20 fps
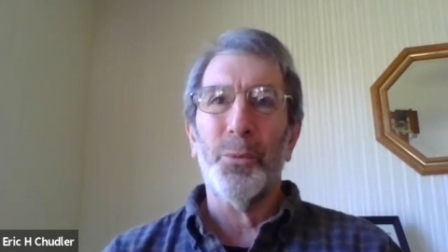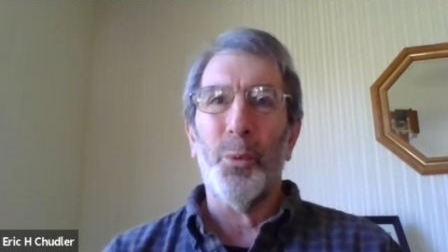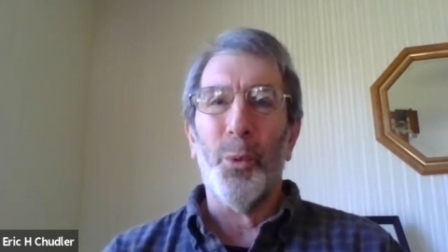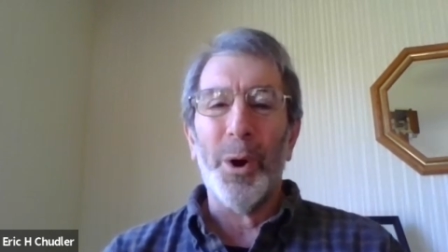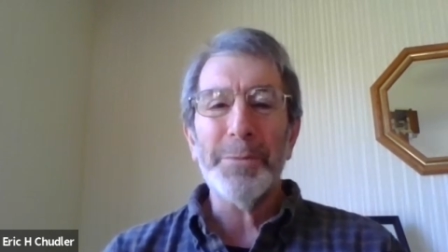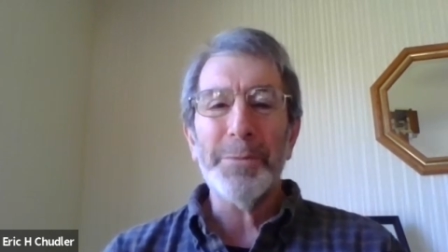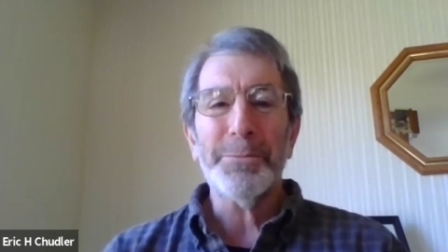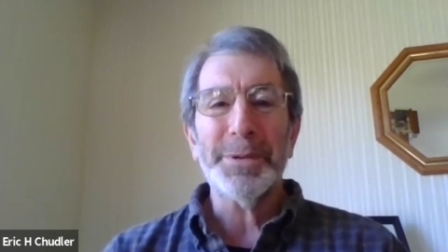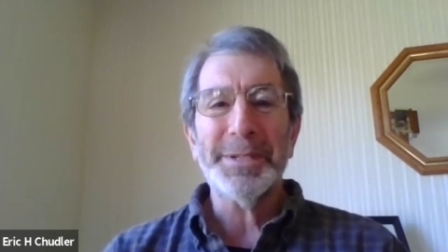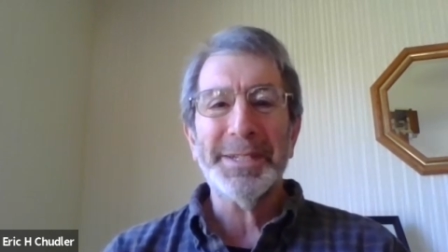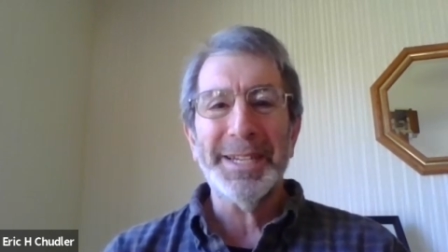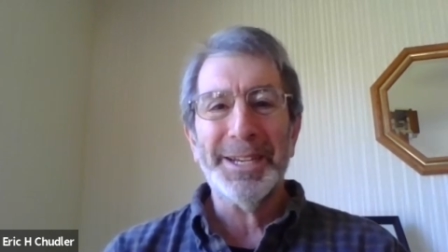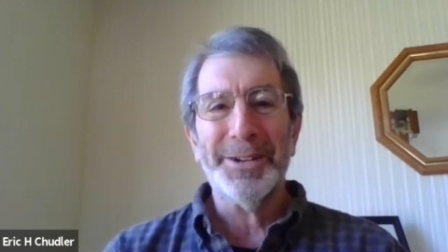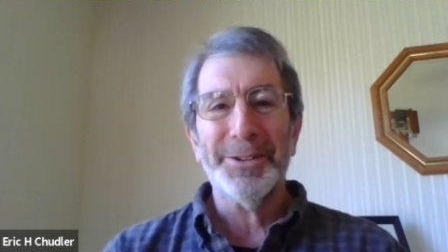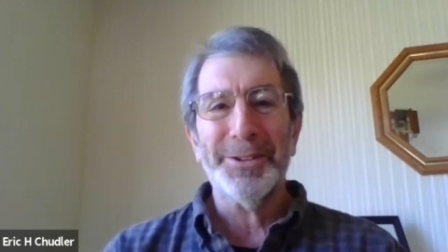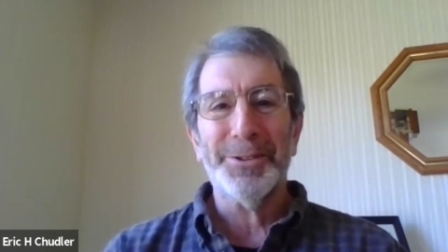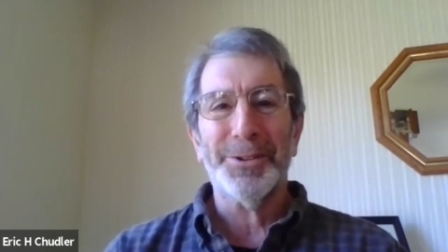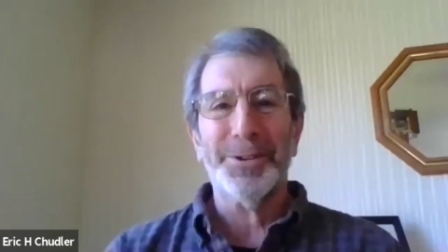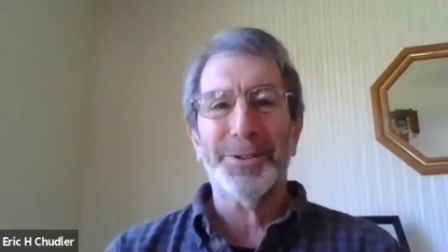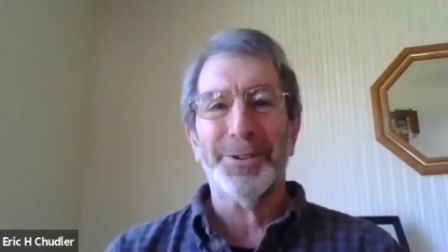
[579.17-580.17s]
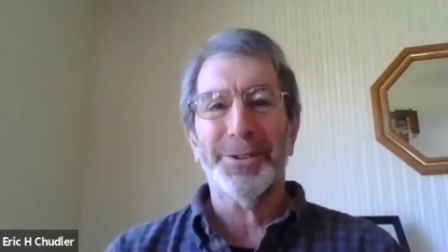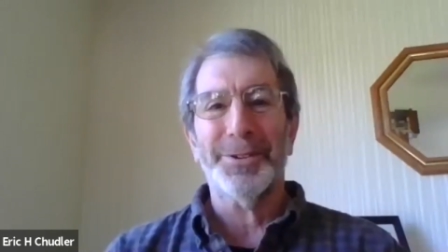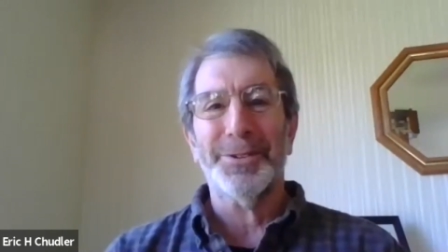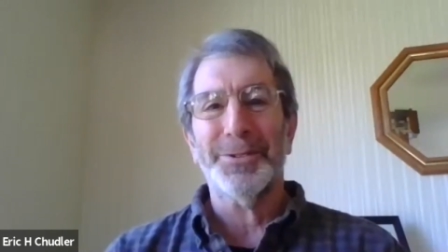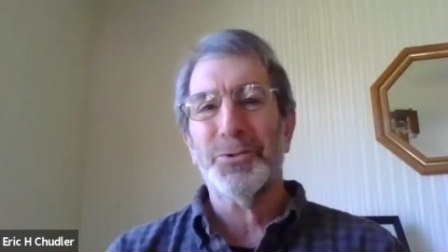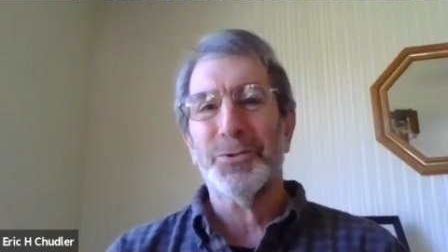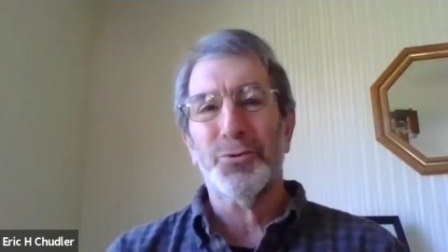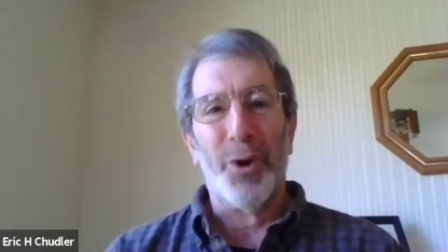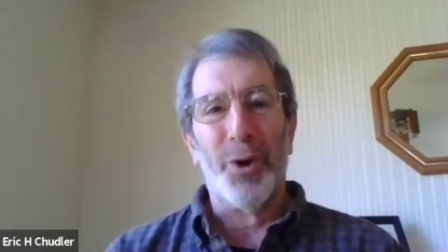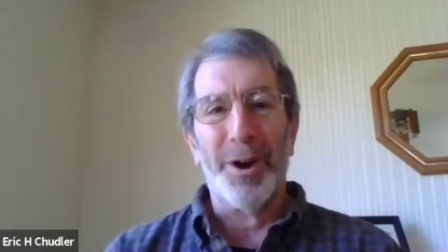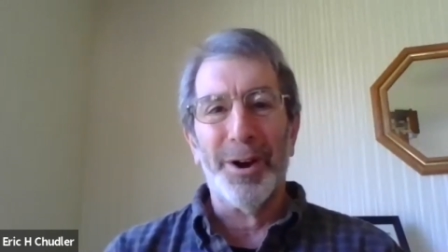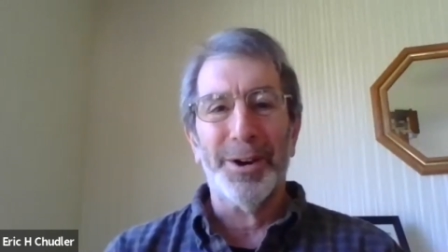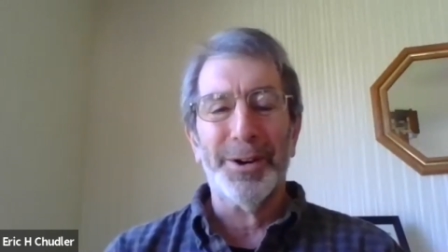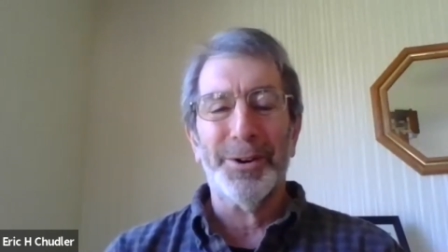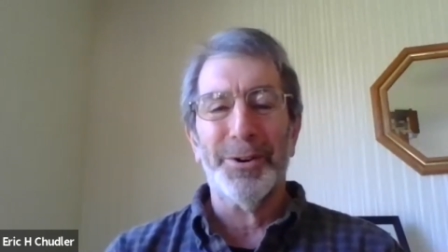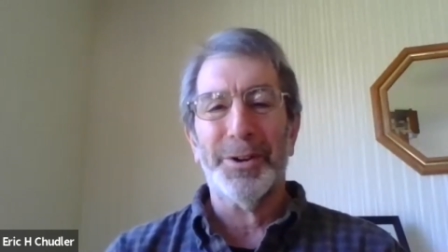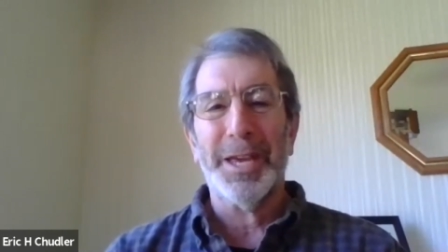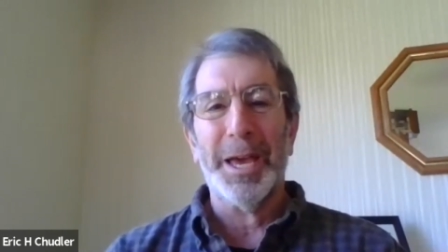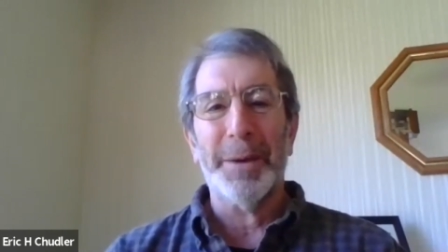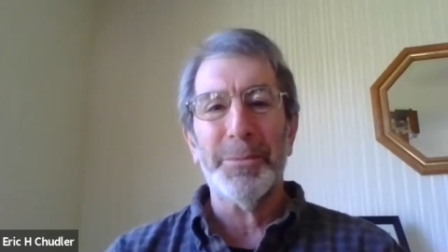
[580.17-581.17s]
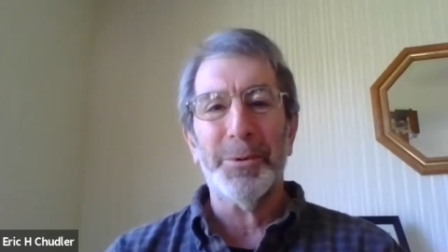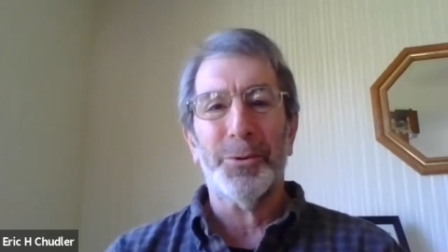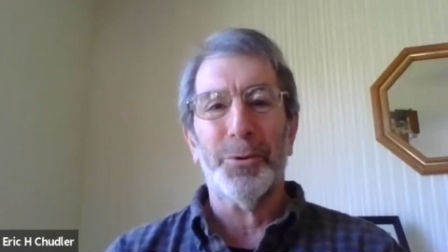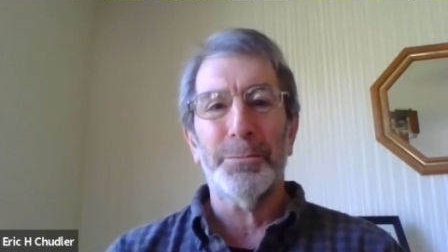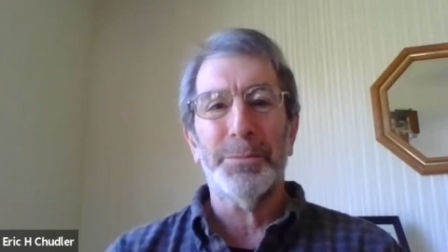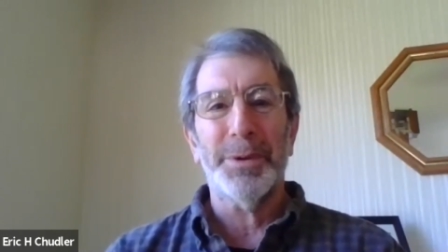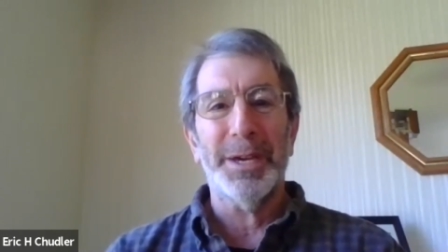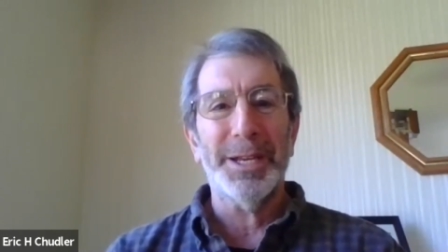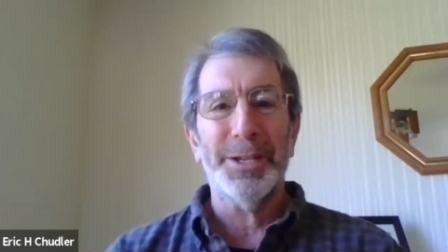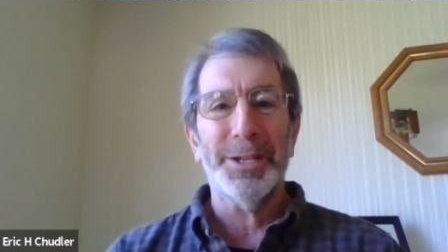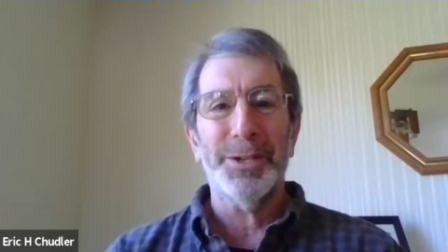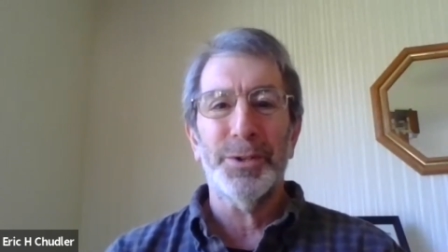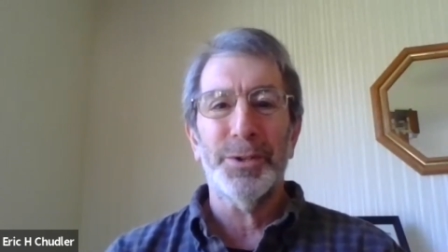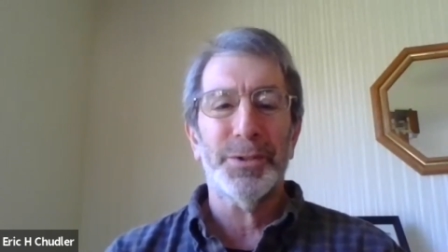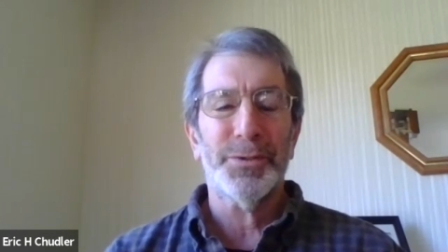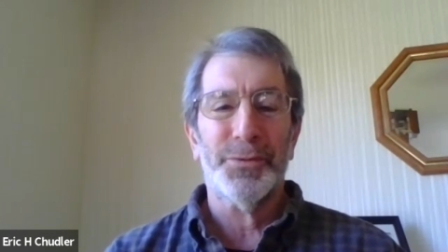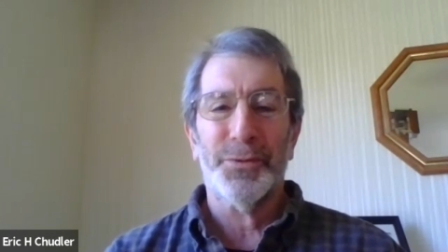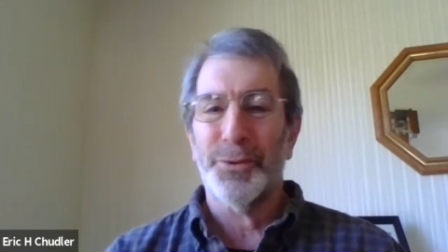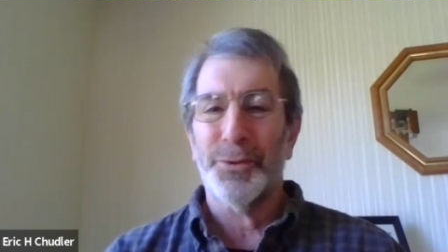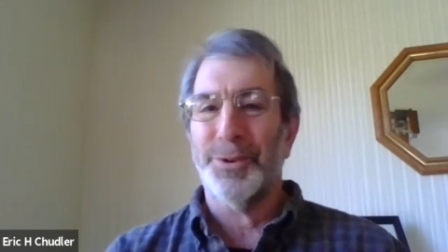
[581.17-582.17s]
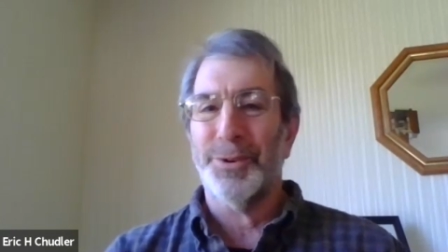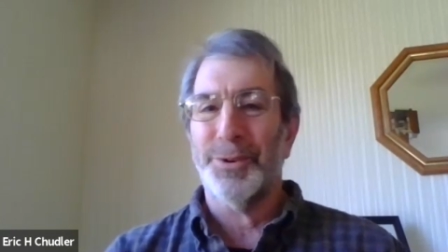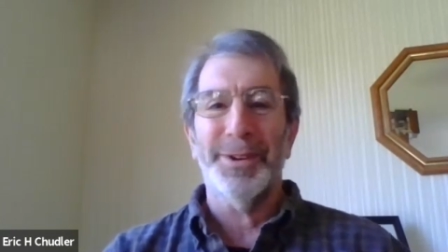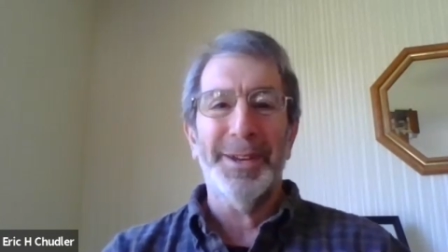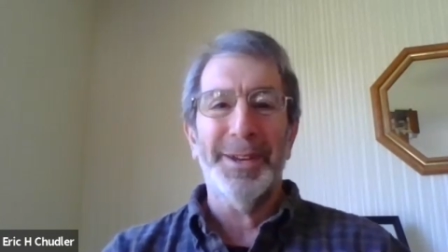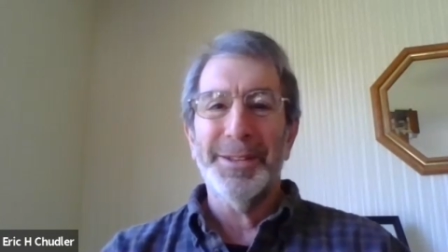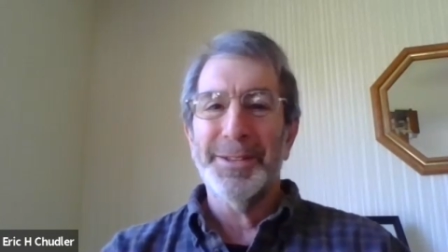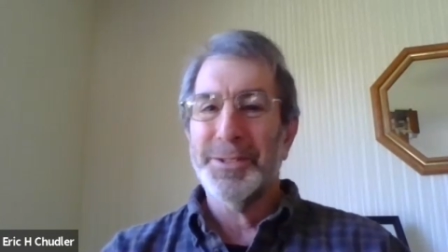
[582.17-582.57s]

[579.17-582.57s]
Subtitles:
one particular drug or chemical being used for